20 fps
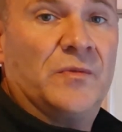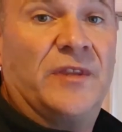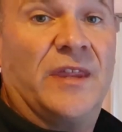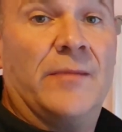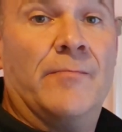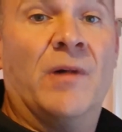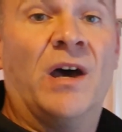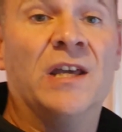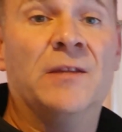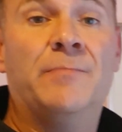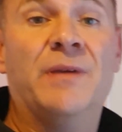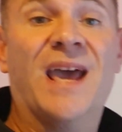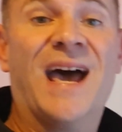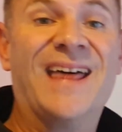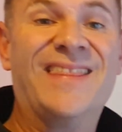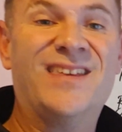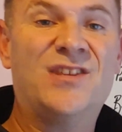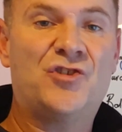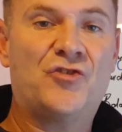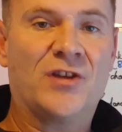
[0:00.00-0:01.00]
there might be
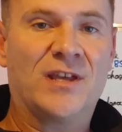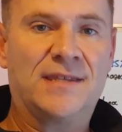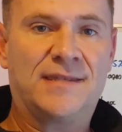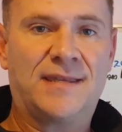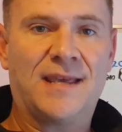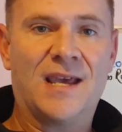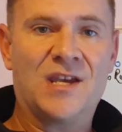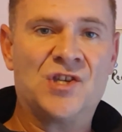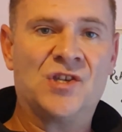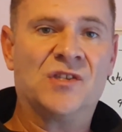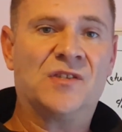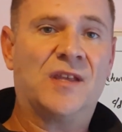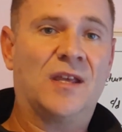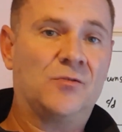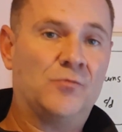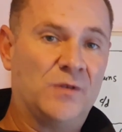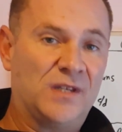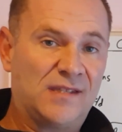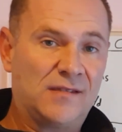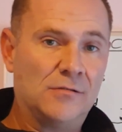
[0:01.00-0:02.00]
other transactions
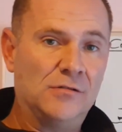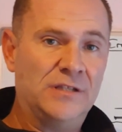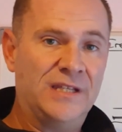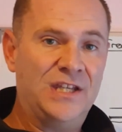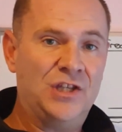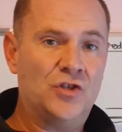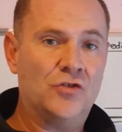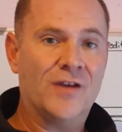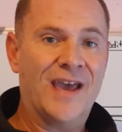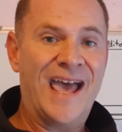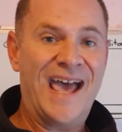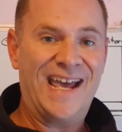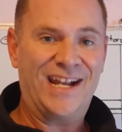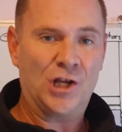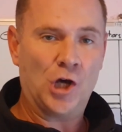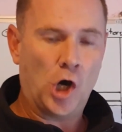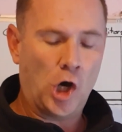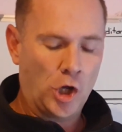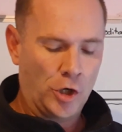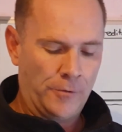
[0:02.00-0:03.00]
that we still need to add
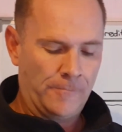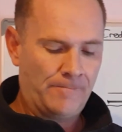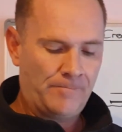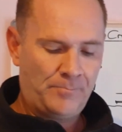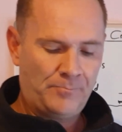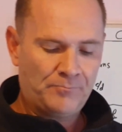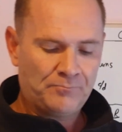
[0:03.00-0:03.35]
on.